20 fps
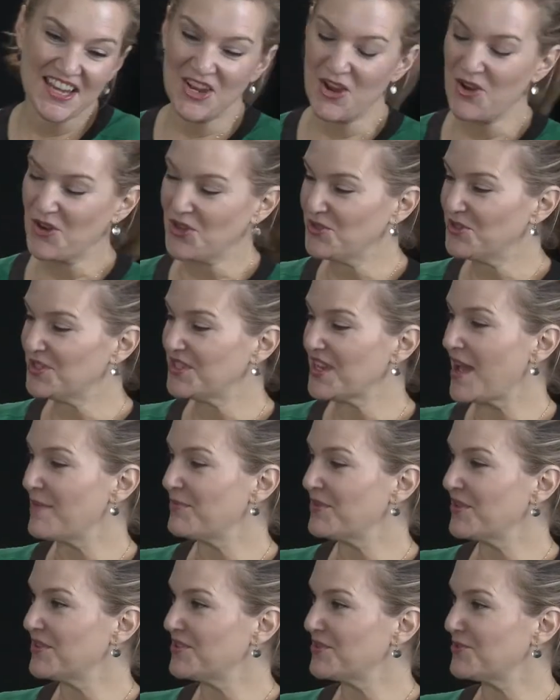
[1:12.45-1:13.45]
Now, are you
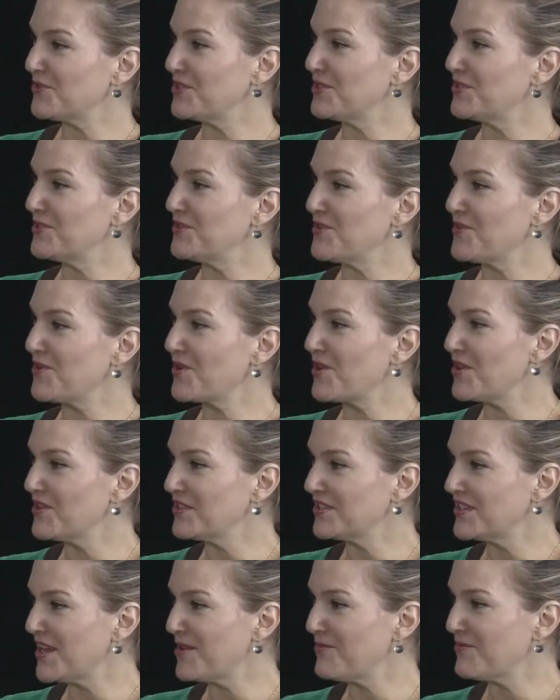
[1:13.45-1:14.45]
stopped on the streets of New York all
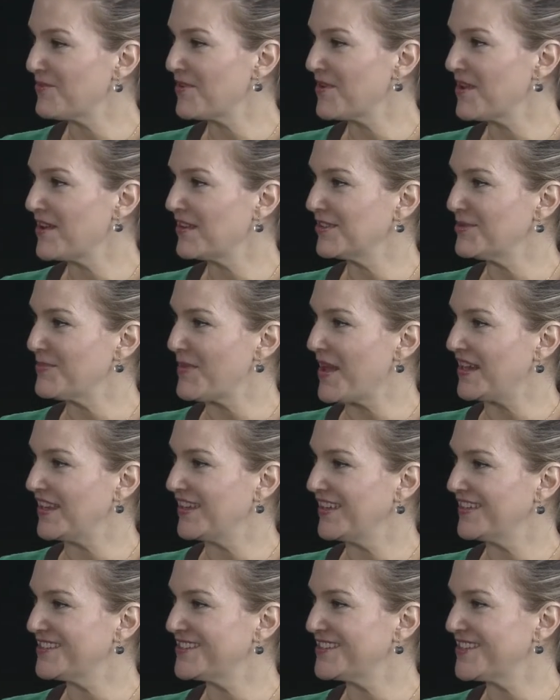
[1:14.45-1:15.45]
the time for Ugly
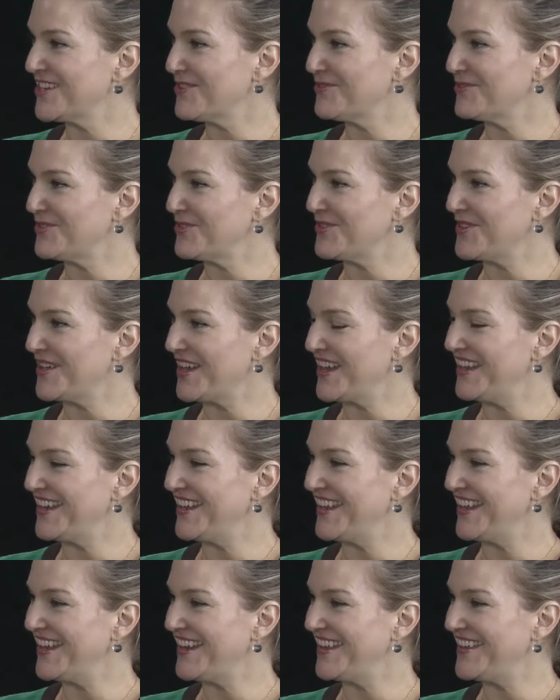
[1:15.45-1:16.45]
Betty and stuff? Do you
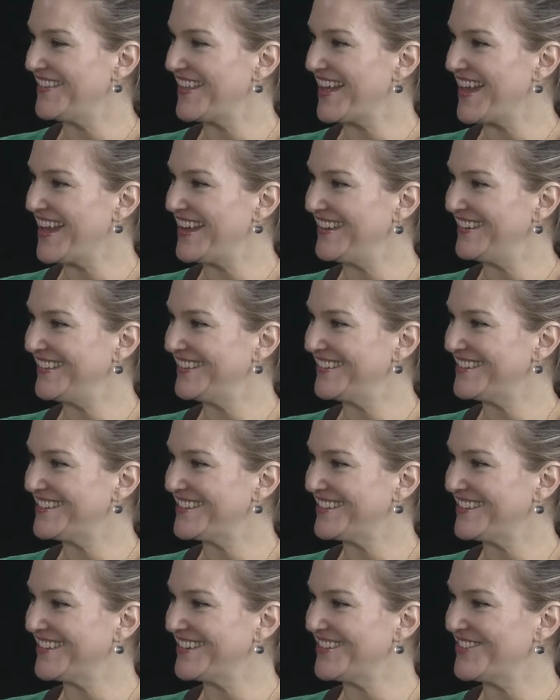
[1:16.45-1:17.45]
get any of that? Yeah,
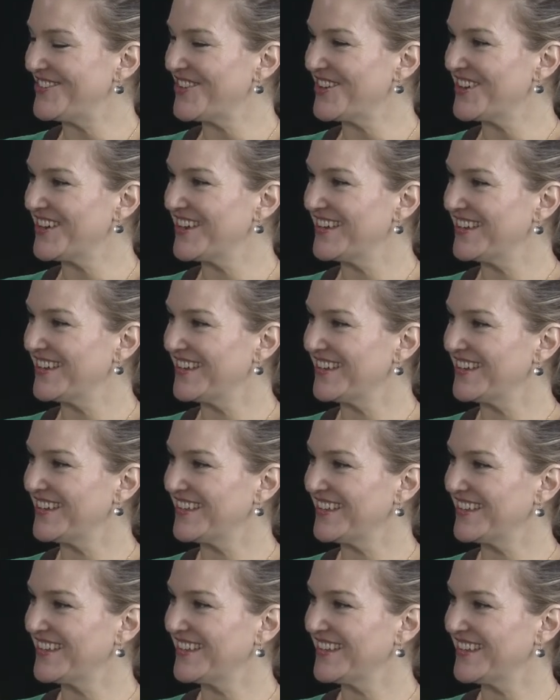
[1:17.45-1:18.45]
I get. It's
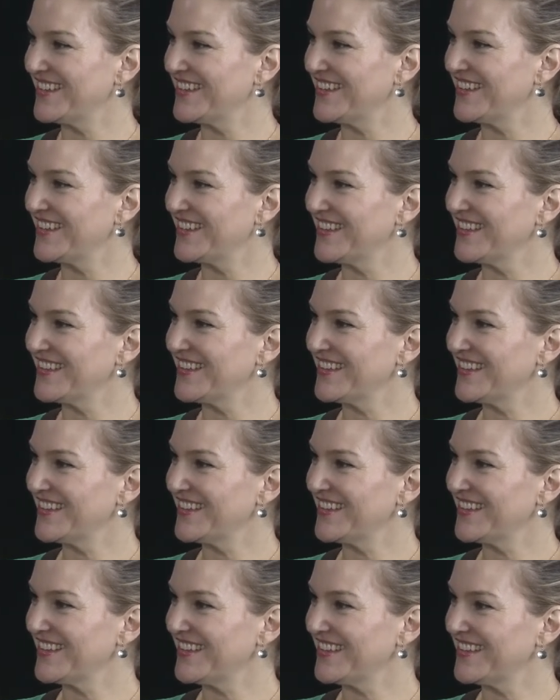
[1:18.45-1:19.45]
interesting. Some days more than